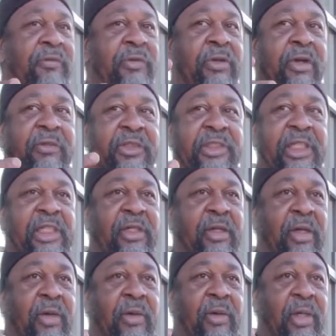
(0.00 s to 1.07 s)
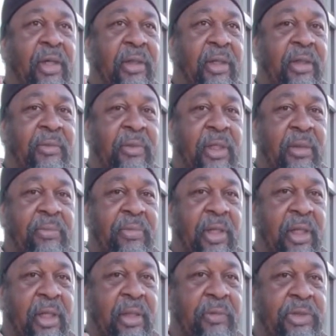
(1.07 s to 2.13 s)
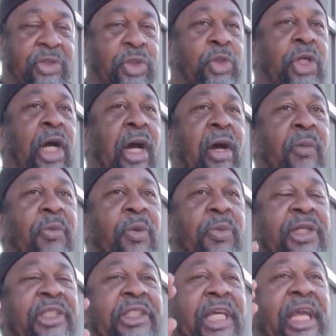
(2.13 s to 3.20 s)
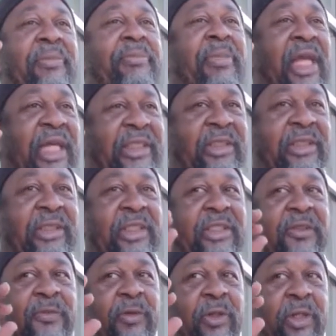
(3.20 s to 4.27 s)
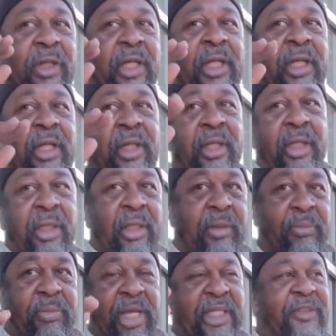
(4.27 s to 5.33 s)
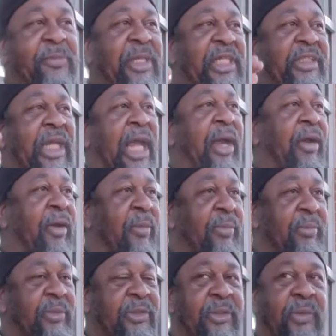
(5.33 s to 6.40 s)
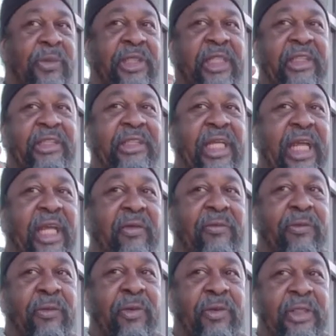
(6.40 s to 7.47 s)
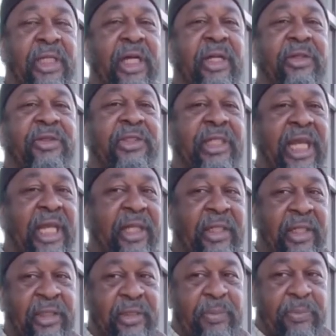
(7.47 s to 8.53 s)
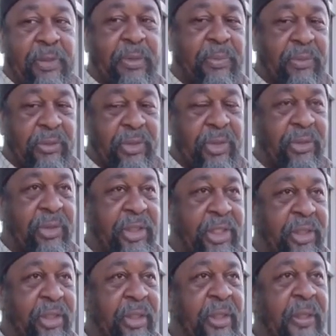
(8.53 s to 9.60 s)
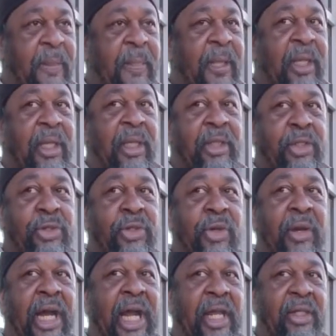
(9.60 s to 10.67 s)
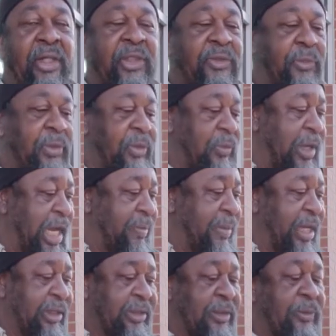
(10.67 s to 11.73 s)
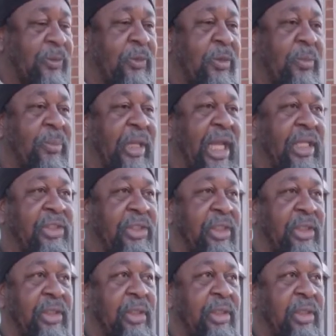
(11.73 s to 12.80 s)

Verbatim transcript: if you ever seen a, a, a, a, what you call what we say mix. just for mix means Arab so we just say it for the understanding that the people know here you know how it looks when a white man sleeps with a black chick